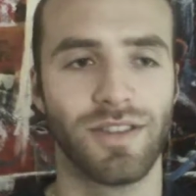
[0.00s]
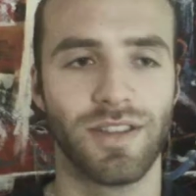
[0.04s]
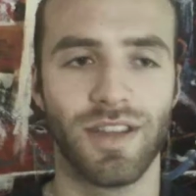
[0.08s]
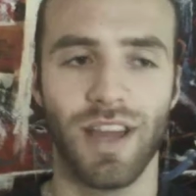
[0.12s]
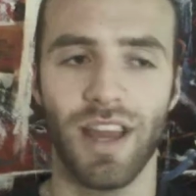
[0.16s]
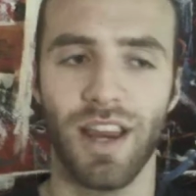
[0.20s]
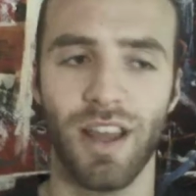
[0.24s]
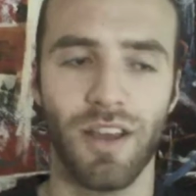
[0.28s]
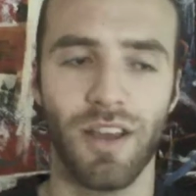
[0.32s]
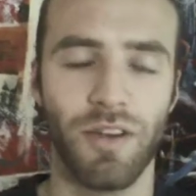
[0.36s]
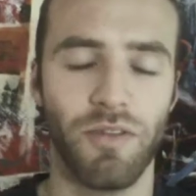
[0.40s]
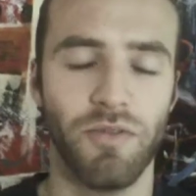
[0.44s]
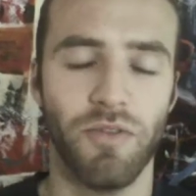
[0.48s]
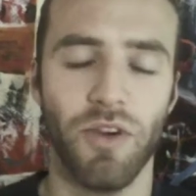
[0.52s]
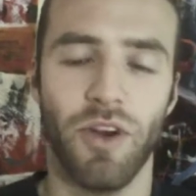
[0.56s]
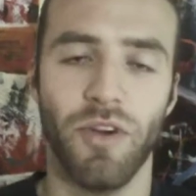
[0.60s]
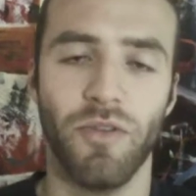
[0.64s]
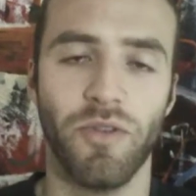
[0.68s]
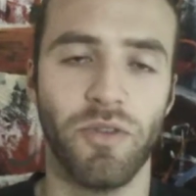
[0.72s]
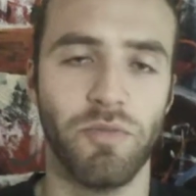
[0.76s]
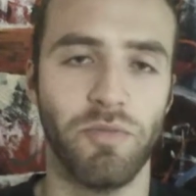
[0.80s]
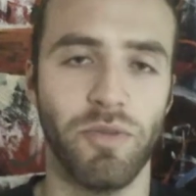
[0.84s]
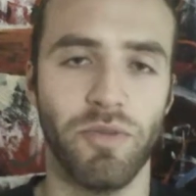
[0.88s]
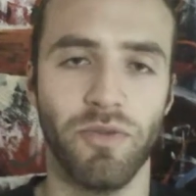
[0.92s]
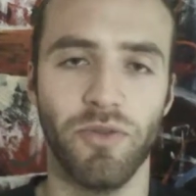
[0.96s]
Getting involved
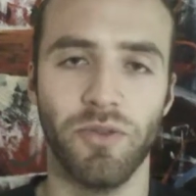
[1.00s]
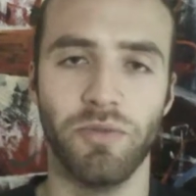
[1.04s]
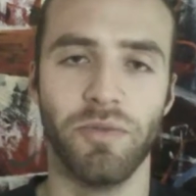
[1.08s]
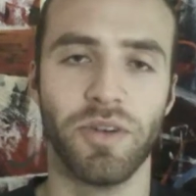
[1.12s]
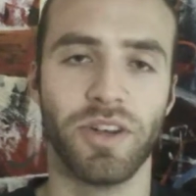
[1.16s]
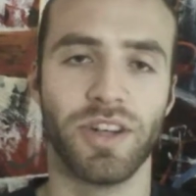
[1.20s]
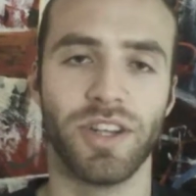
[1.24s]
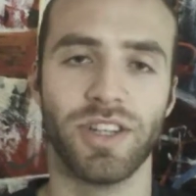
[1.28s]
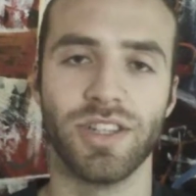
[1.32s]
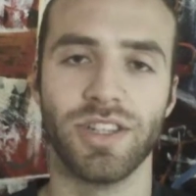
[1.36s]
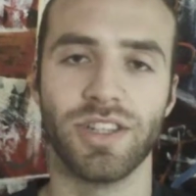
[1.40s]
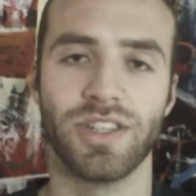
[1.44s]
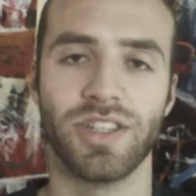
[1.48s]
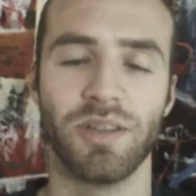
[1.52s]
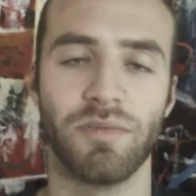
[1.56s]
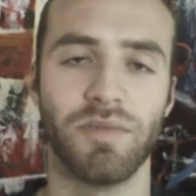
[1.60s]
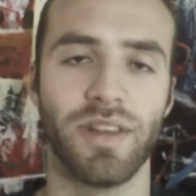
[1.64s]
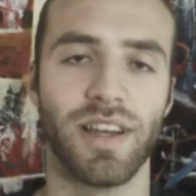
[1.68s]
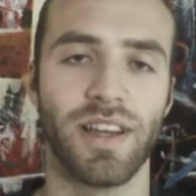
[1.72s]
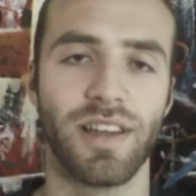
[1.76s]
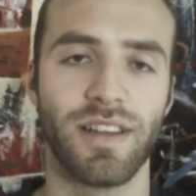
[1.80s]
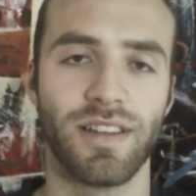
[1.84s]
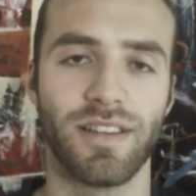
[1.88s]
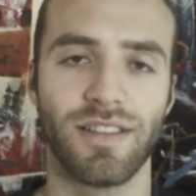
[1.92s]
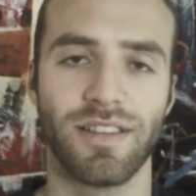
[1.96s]
with Bavubuka just seemed
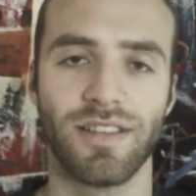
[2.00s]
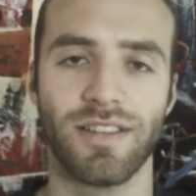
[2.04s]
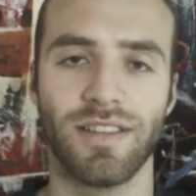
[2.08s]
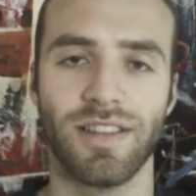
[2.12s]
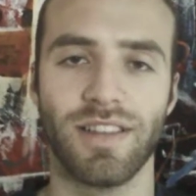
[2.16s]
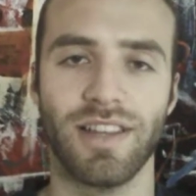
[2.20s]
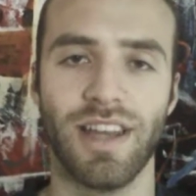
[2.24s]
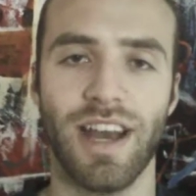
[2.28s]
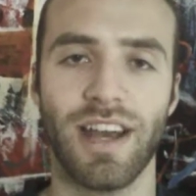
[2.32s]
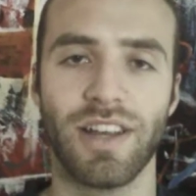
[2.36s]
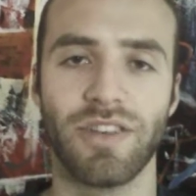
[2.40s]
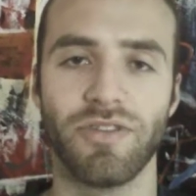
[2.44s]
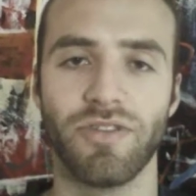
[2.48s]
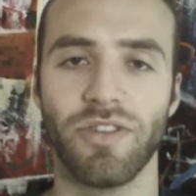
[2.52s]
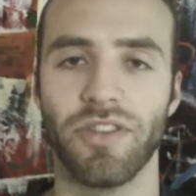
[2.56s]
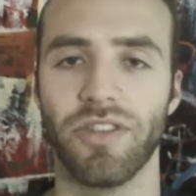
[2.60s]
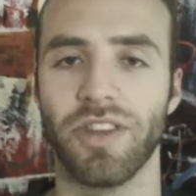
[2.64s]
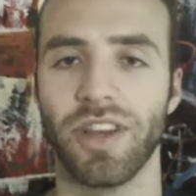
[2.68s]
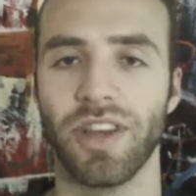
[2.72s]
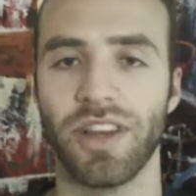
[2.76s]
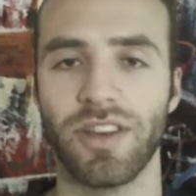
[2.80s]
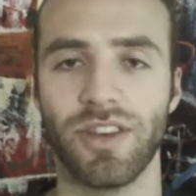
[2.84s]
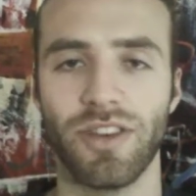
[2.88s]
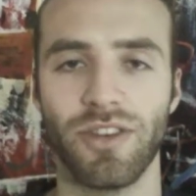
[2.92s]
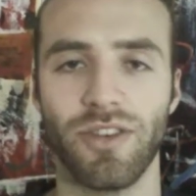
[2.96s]
like the natural
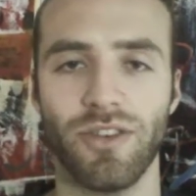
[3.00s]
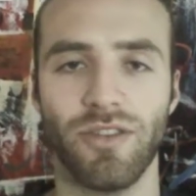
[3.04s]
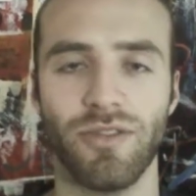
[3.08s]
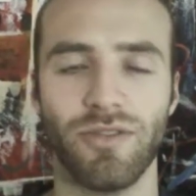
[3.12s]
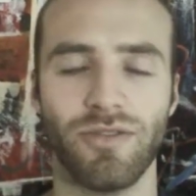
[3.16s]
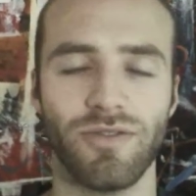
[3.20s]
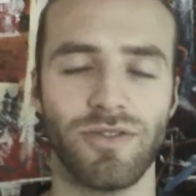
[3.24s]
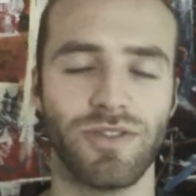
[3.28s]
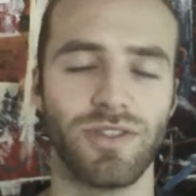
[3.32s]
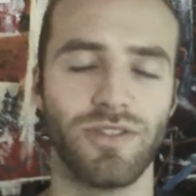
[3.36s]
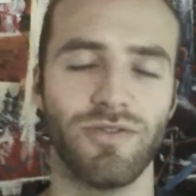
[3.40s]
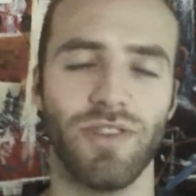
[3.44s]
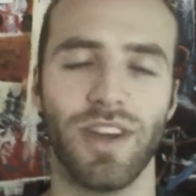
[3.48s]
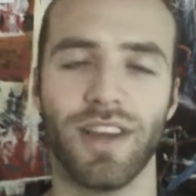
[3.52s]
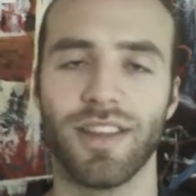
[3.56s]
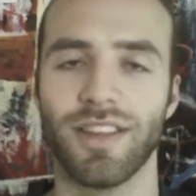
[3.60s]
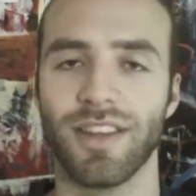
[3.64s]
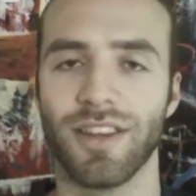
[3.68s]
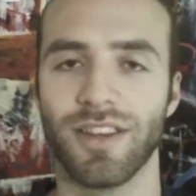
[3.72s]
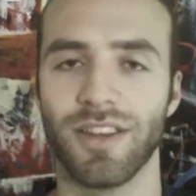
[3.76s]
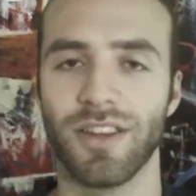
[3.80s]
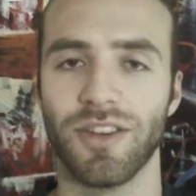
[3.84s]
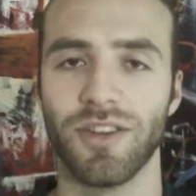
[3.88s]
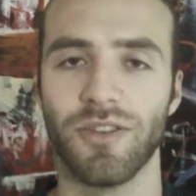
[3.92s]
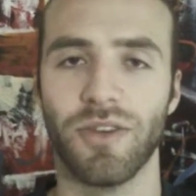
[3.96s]
thing to do. It was the right
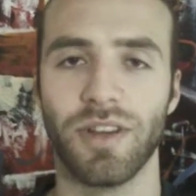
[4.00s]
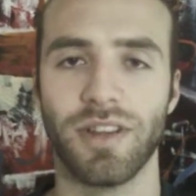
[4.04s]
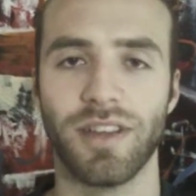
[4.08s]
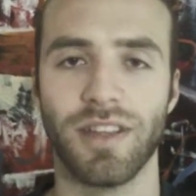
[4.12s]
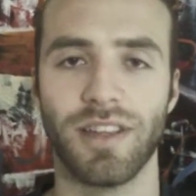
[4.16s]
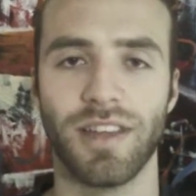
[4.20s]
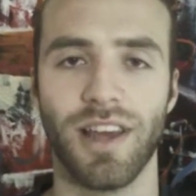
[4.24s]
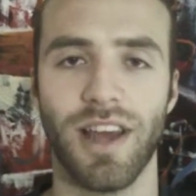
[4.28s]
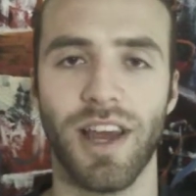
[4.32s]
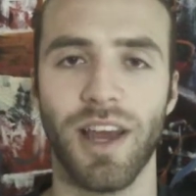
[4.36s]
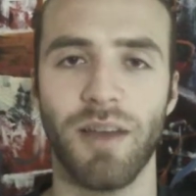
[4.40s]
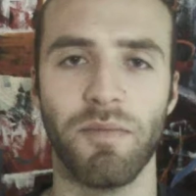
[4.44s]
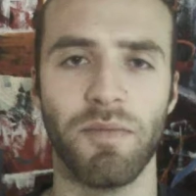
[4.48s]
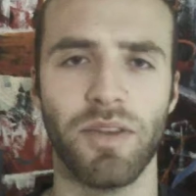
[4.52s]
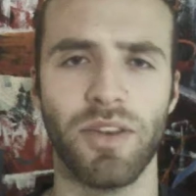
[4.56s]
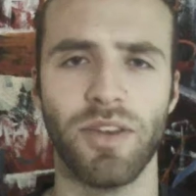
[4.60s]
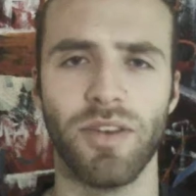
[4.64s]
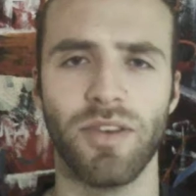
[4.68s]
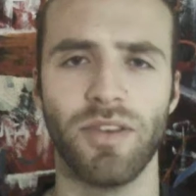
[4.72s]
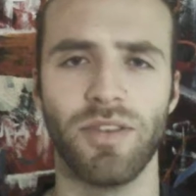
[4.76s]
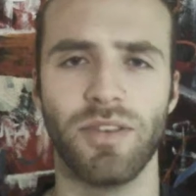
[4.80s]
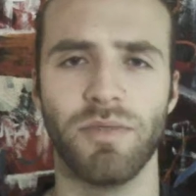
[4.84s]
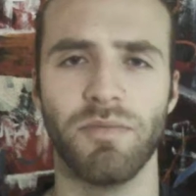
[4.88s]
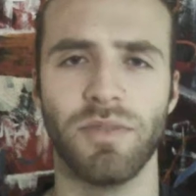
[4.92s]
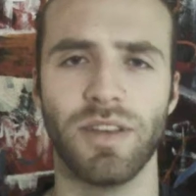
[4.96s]
thing to do at the time, you
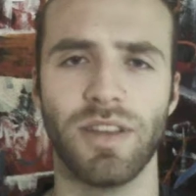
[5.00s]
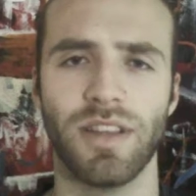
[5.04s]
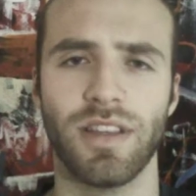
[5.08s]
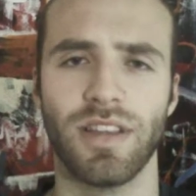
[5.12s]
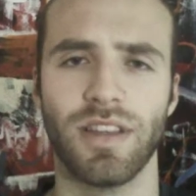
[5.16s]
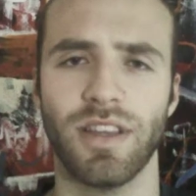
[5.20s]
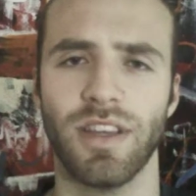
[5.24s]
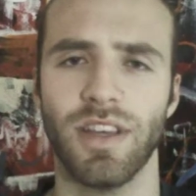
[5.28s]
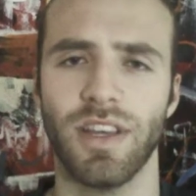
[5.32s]
know what I mean?